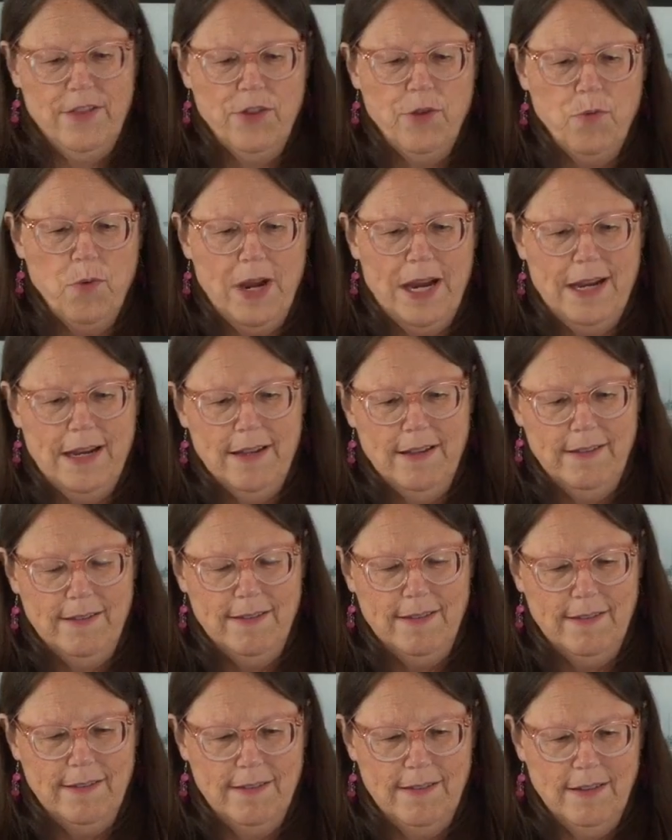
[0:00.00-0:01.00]
the right
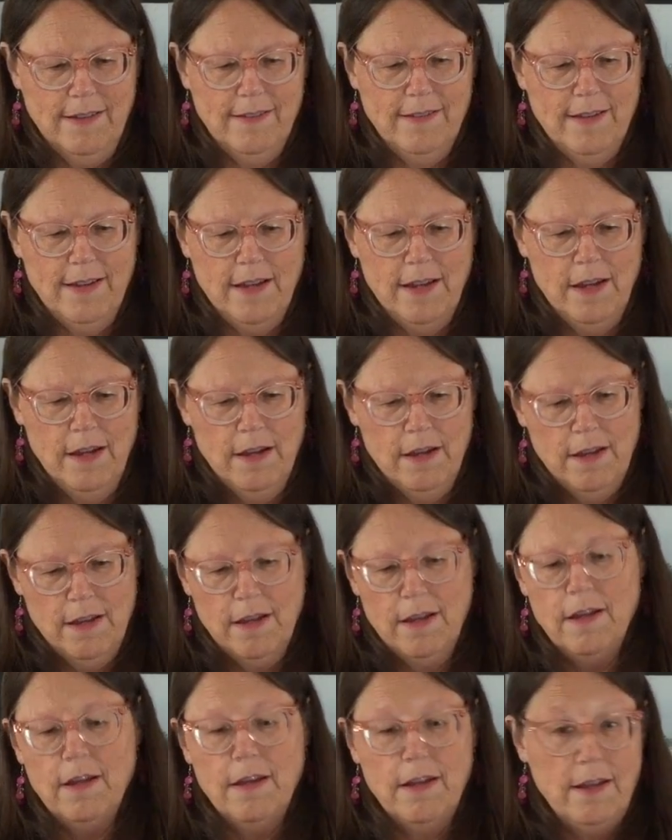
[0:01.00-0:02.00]
consistency
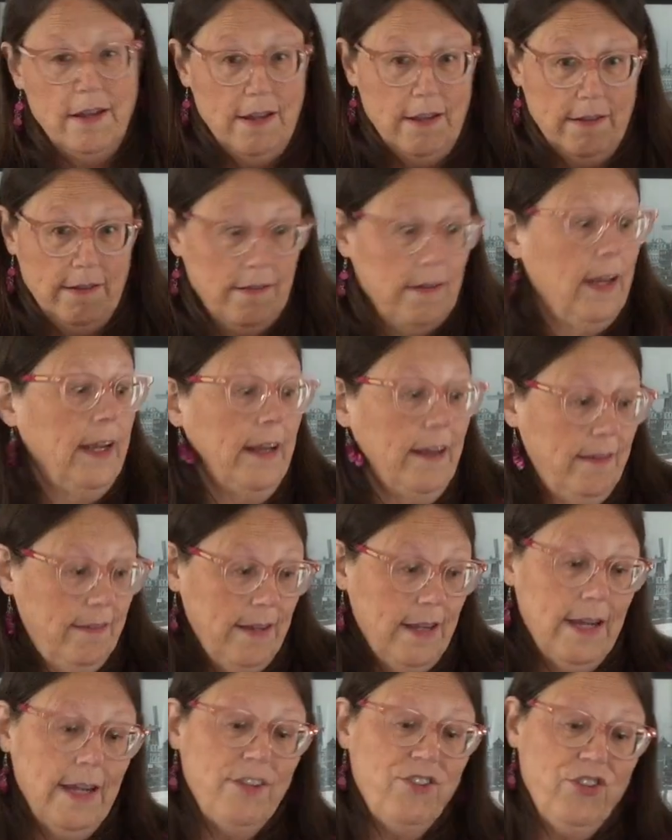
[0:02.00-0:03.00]
is, like I
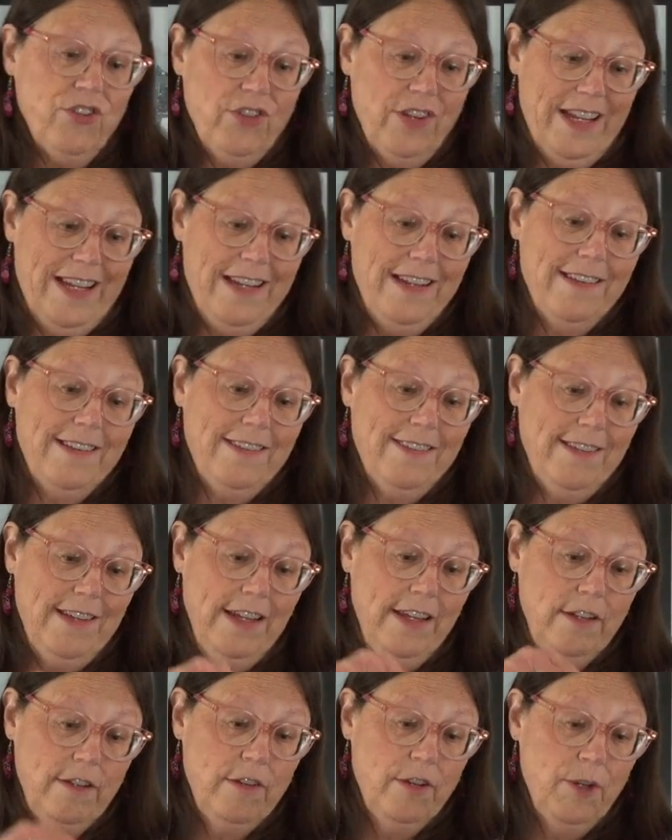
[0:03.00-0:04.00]
said, I just let it
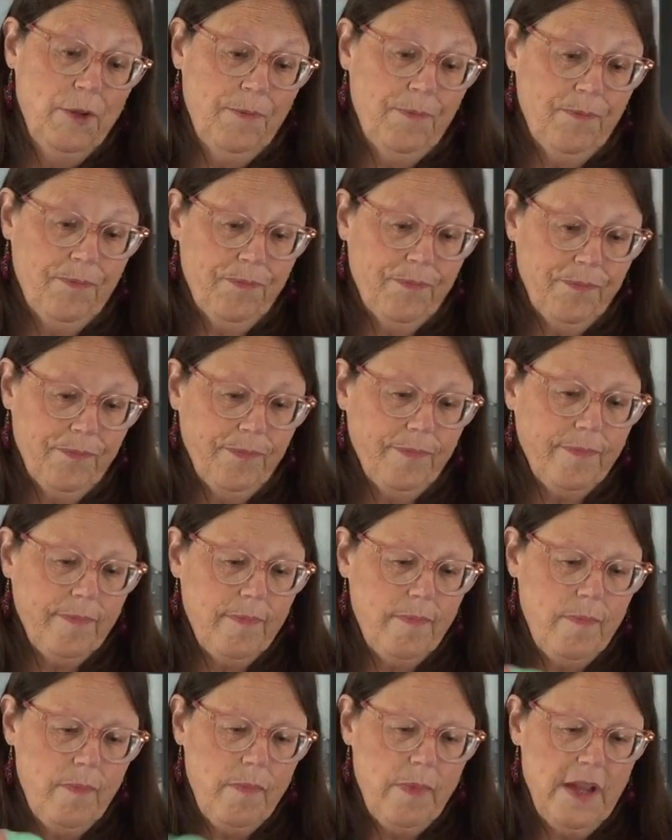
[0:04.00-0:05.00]
sit,
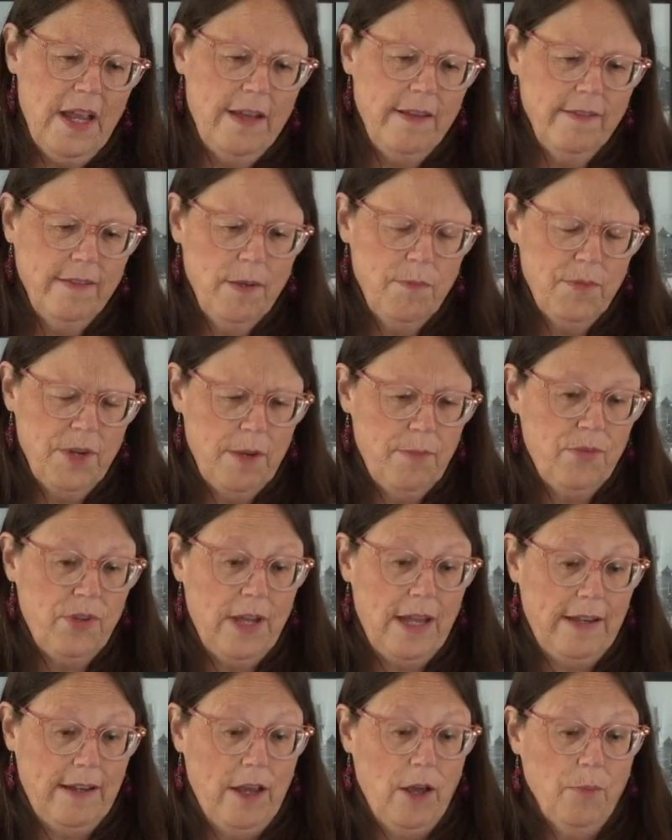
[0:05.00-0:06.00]
and sometimes
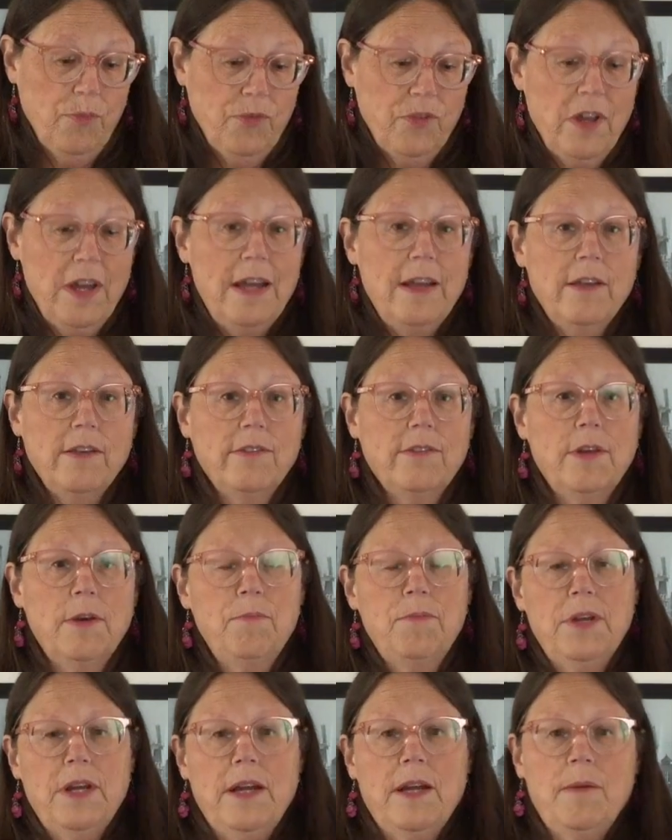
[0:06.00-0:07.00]
that helps.
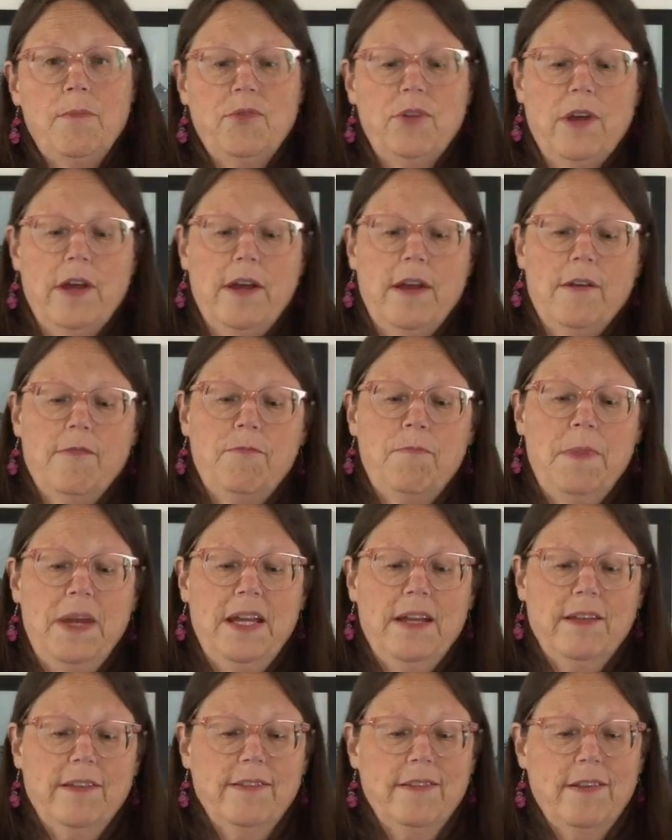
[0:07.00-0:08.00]
Sometimes I have made
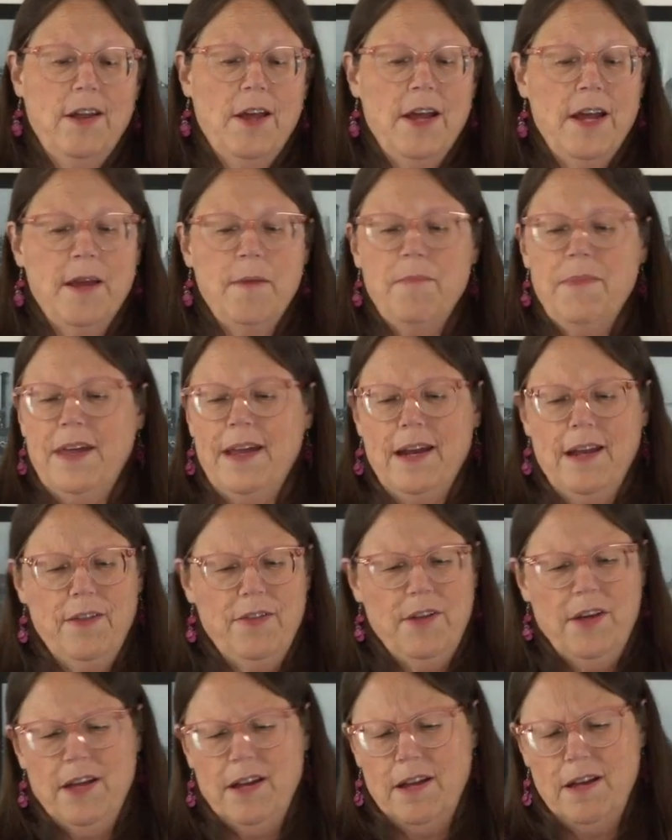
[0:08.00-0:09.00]
a slime that I
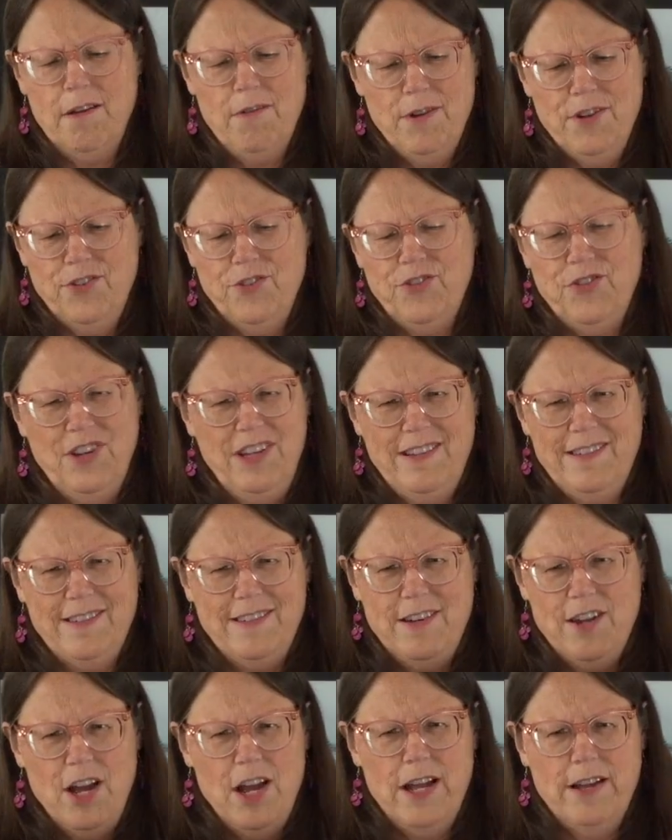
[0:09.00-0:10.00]
thought, oh, it's just
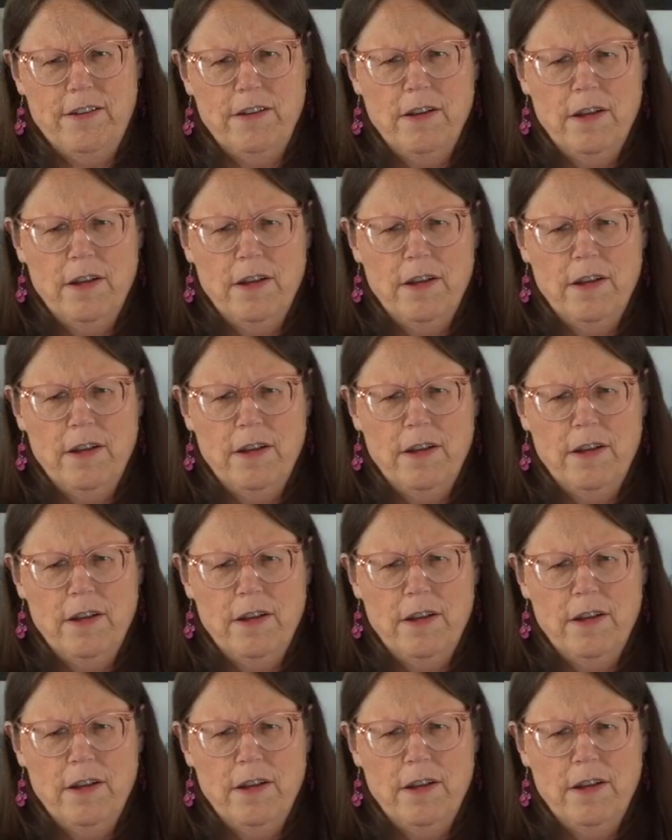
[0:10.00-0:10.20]
not